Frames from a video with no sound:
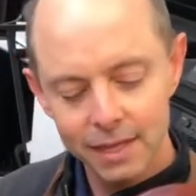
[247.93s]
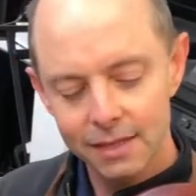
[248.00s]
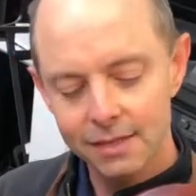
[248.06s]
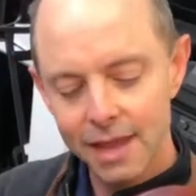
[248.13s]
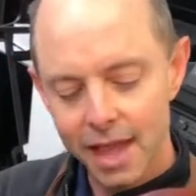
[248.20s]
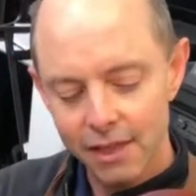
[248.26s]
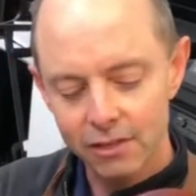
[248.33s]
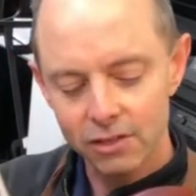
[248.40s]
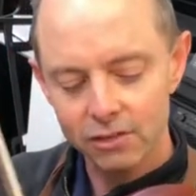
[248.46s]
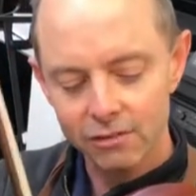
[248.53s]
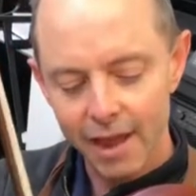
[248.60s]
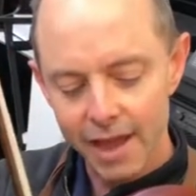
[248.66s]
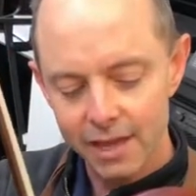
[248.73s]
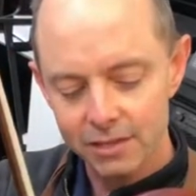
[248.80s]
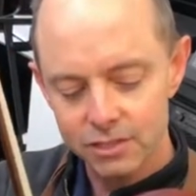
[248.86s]
Now that your
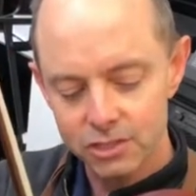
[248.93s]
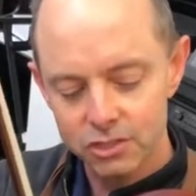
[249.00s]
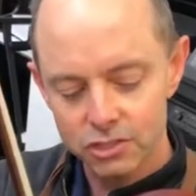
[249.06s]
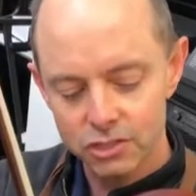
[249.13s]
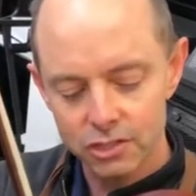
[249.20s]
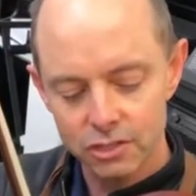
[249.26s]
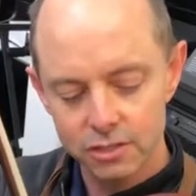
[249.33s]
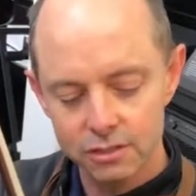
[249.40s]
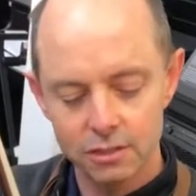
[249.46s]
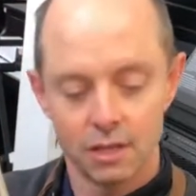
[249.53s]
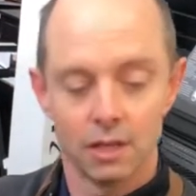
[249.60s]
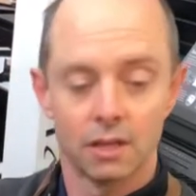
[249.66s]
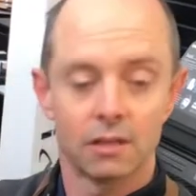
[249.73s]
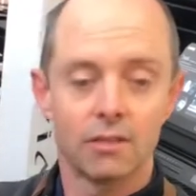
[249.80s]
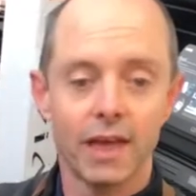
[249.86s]
A is in tune,
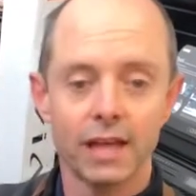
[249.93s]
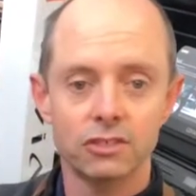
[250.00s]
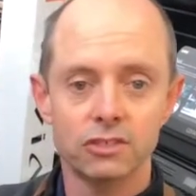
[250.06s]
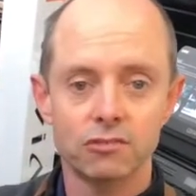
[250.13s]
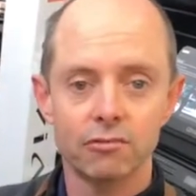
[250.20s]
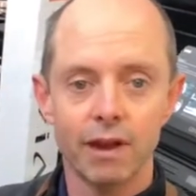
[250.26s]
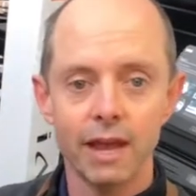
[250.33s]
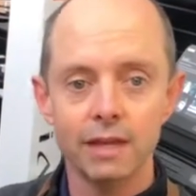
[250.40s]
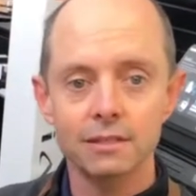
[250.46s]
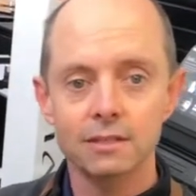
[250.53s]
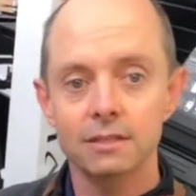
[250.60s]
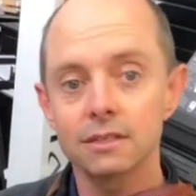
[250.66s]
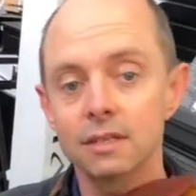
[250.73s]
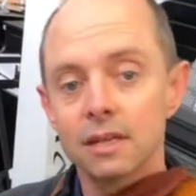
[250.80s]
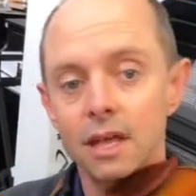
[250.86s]
that's
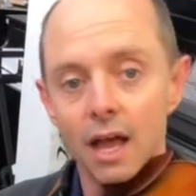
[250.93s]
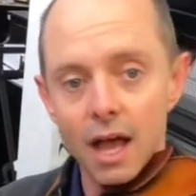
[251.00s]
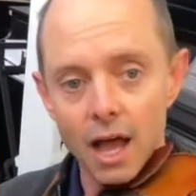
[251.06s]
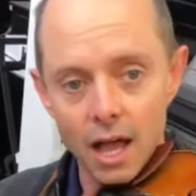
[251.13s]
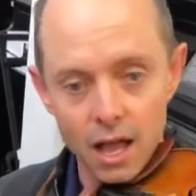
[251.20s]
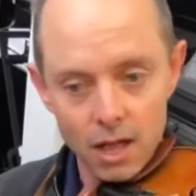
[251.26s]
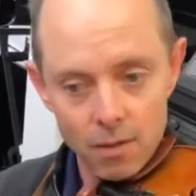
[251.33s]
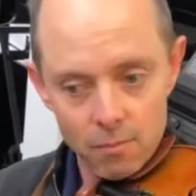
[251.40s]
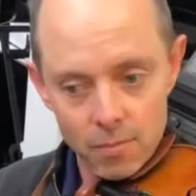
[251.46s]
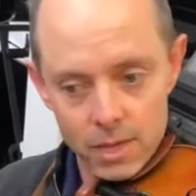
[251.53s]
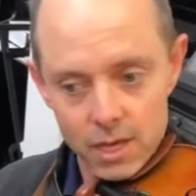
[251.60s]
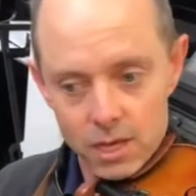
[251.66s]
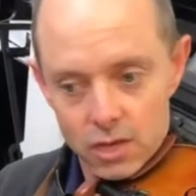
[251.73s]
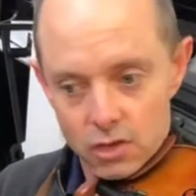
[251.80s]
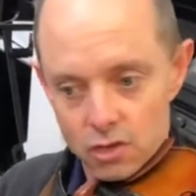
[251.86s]
great.
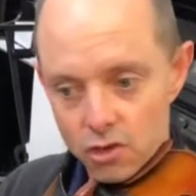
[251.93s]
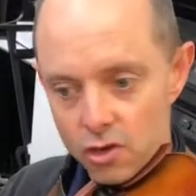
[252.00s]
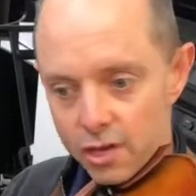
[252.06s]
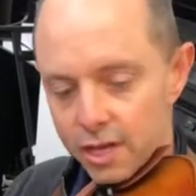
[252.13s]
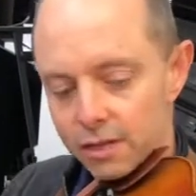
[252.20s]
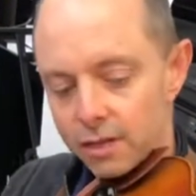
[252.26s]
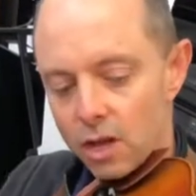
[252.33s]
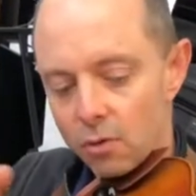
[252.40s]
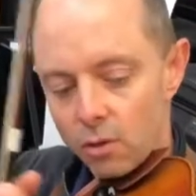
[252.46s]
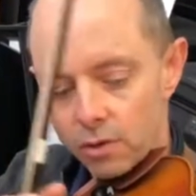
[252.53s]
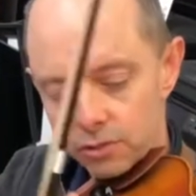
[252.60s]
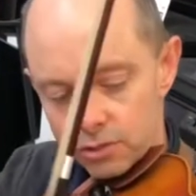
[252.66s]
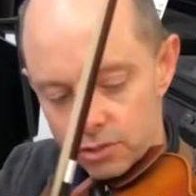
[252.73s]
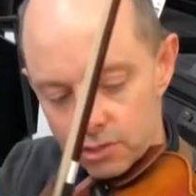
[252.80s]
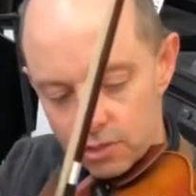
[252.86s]
You can go on
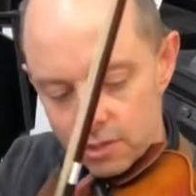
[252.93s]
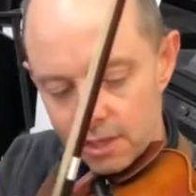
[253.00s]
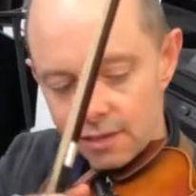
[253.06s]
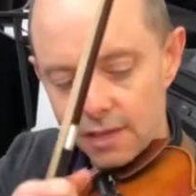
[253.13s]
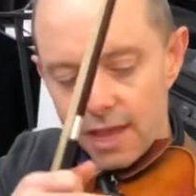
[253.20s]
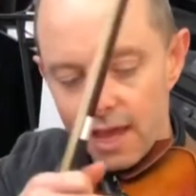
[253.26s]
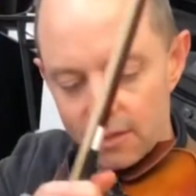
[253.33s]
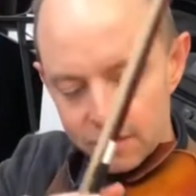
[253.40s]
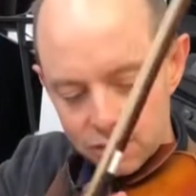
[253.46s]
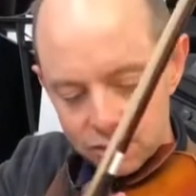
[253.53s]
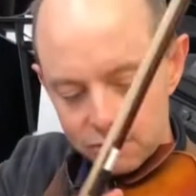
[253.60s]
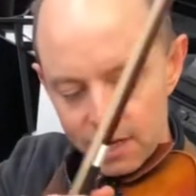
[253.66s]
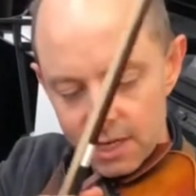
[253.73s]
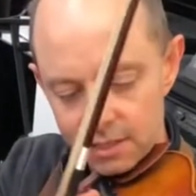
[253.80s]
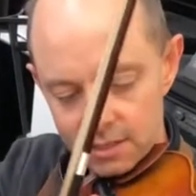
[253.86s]
to tuning the other
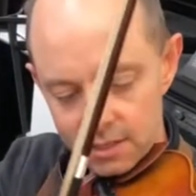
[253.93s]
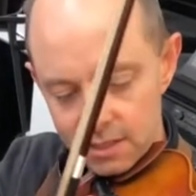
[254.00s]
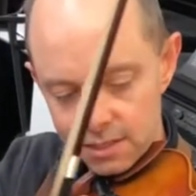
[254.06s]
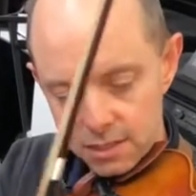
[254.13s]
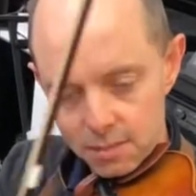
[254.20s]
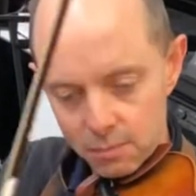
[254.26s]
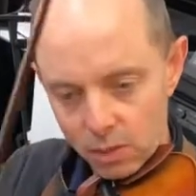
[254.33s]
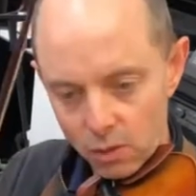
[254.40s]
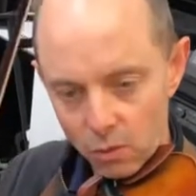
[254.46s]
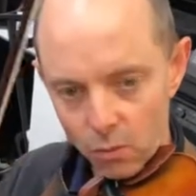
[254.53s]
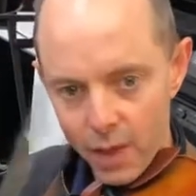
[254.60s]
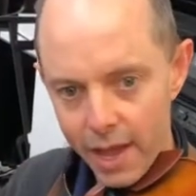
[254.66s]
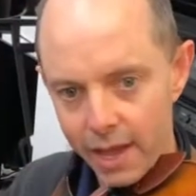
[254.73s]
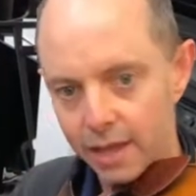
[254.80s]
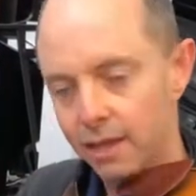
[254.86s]
strings in a similar
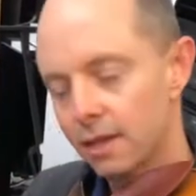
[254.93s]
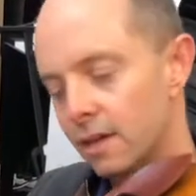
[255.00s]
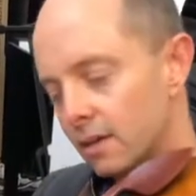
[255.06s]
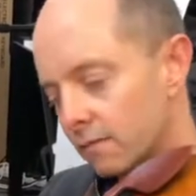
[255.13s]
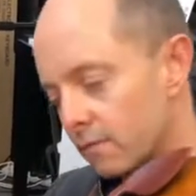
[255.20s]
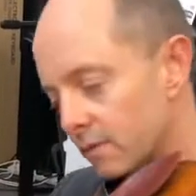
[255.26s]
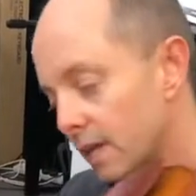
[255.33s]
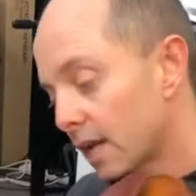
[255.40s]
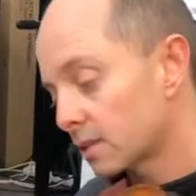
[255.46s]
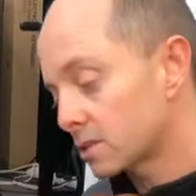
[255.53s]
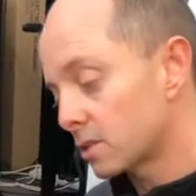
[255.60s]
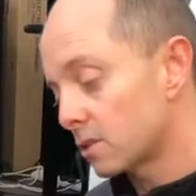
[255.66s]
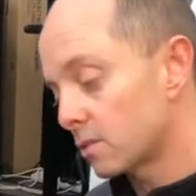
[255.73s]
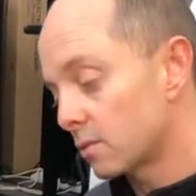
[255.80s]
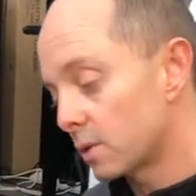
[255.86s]
way. Next
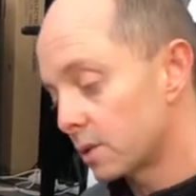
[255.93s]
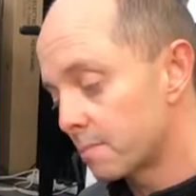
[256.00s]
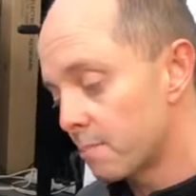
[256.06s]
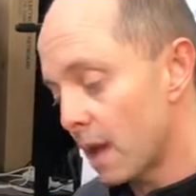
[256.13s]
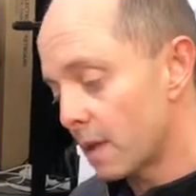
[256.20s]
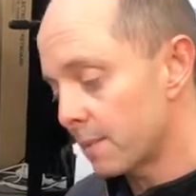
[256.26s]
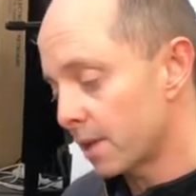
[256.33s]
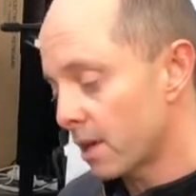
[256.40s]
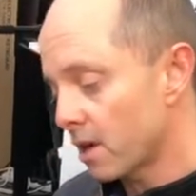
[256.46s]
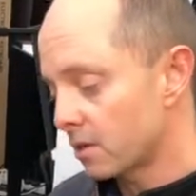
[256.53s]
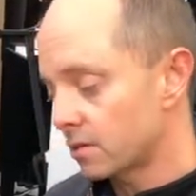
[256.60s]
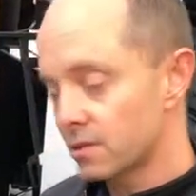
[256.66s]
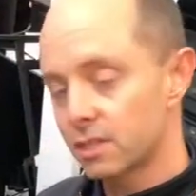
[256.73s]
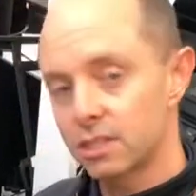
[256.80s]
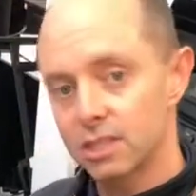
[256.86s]
you would maybe go
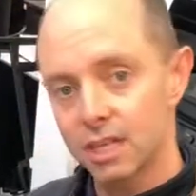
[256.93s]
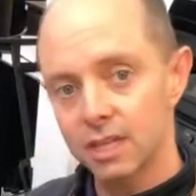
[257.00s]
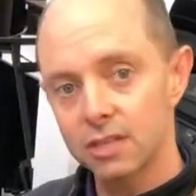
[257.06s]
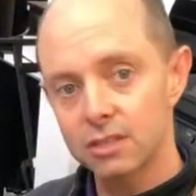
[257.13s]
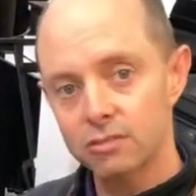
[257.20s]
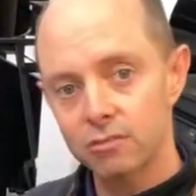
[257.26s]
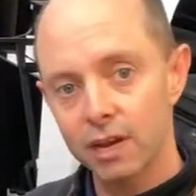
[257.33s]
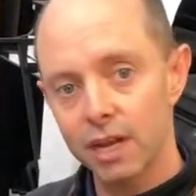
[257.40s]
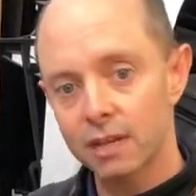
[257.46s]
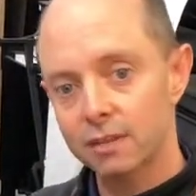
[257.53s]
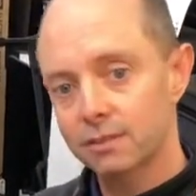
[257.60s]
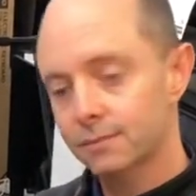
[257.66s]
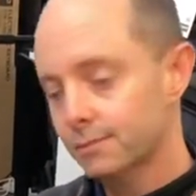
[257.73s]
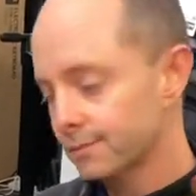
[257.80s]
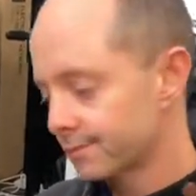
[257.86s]
to the D string.
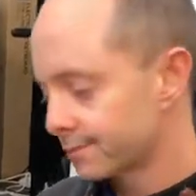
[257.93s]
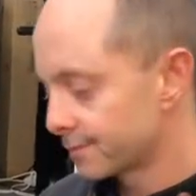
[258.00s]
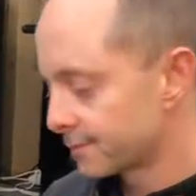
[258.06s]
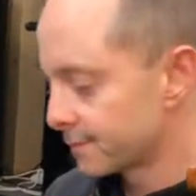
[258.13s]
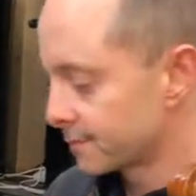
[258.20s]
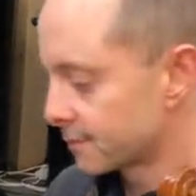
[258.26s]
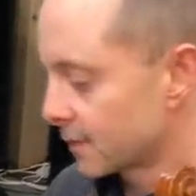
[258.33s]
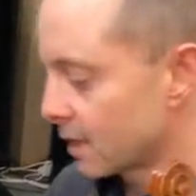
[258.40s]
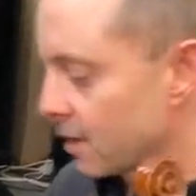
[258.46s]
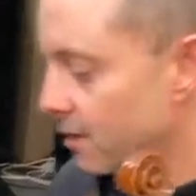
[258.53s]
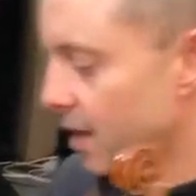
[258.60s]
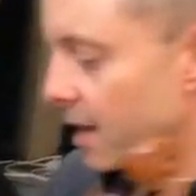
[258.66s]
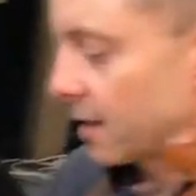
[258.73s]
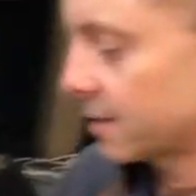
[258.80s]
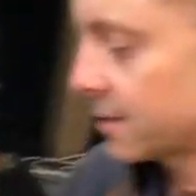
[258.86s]
All right, let's